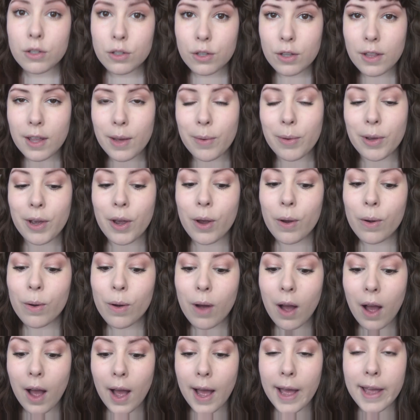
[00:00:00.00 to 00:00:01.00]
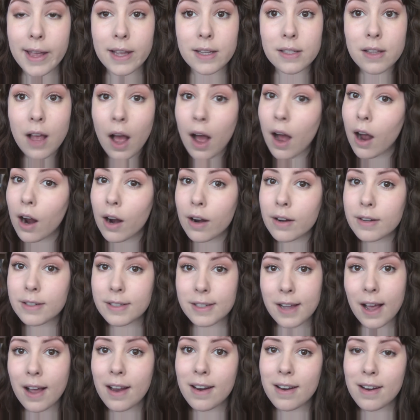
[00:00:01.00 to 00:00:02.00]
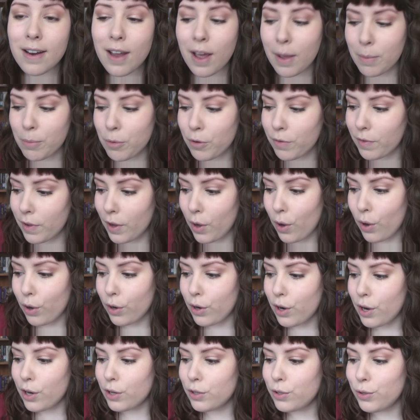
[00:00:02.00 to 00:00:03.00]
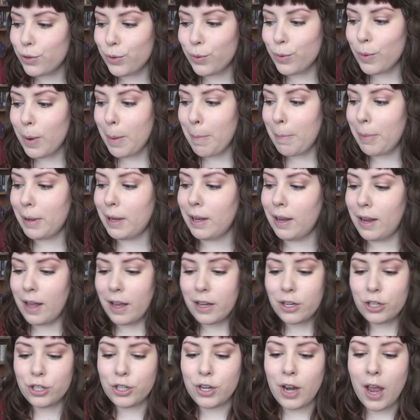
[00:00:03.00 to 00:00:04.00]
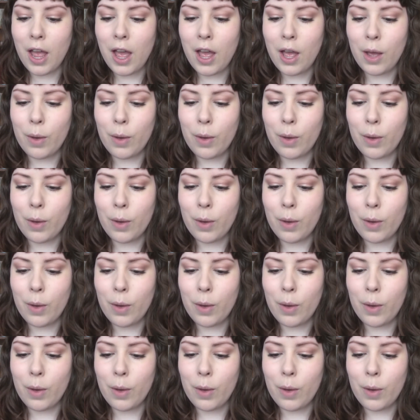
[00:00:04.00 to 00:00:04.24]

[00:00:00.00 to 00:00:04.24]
So there we go, eyes are done. Moving on to blush.